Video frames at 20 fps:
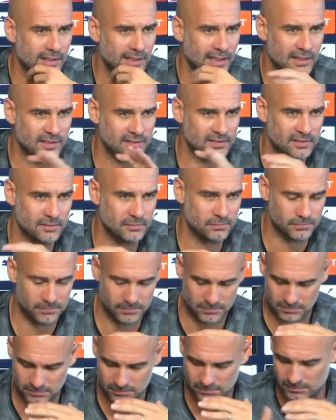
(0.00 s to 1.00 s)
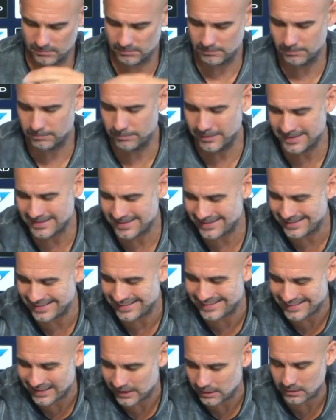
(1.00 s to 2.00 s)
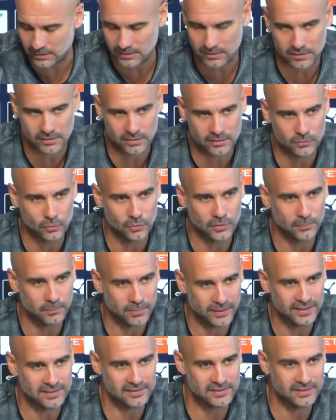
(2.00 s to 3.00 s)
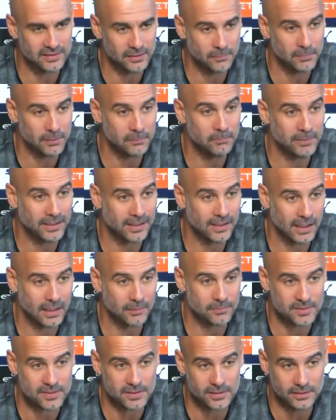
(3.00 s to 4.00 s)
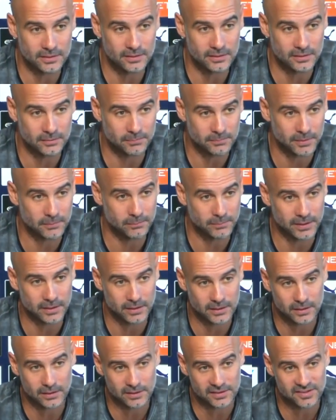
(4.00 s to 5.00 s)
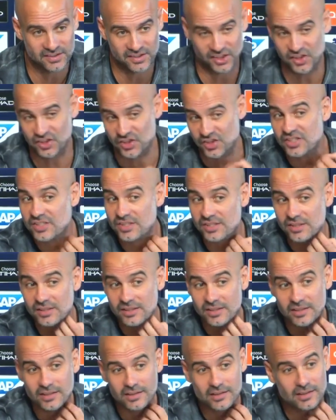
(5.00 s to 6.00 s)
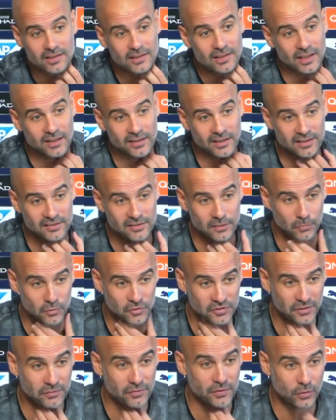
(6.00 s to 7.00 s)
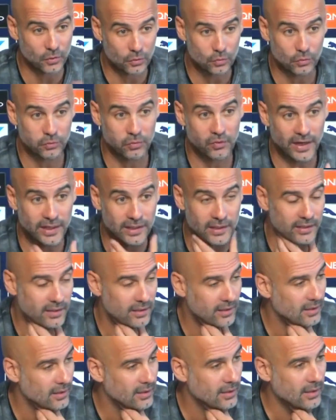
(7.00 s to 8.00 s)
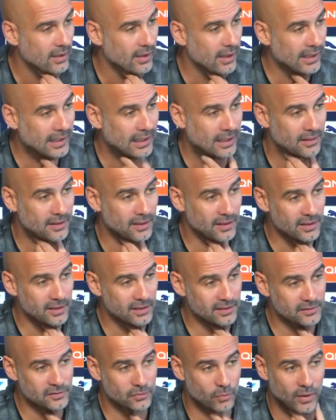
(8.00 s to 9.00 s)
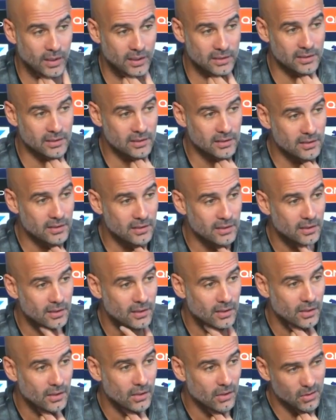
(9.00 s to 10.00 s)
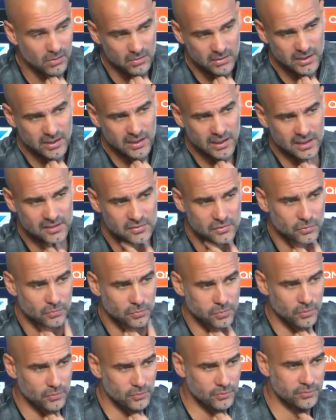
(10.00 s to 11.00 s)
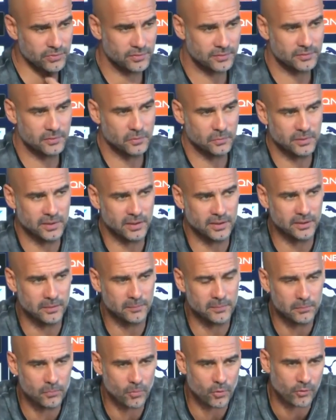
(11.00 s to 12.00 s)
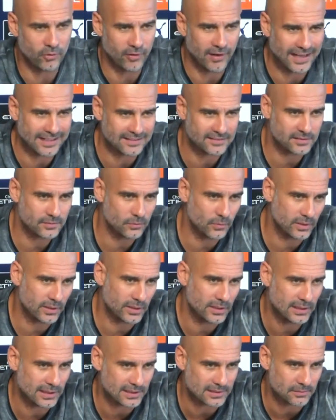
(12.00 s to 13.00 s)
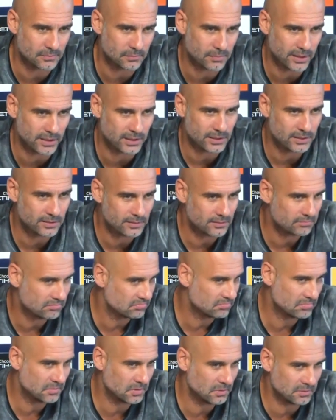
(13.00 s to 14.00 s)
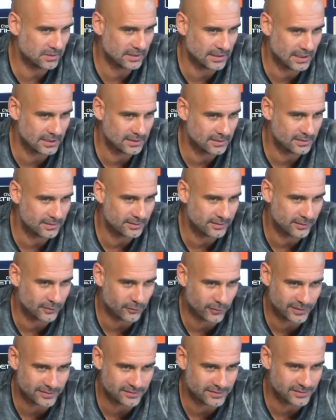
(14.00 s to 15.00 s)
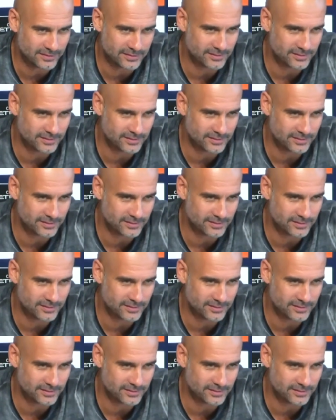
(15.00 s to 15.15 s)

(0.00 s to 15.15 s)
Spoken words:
And that is the best detail to the players in the big, big clubs, in the big, big stages. I think it's the most difficult to find. And I think he's quality. Only he has to improve to be a little bit more relaxed when he doesn't play. Only that. The rest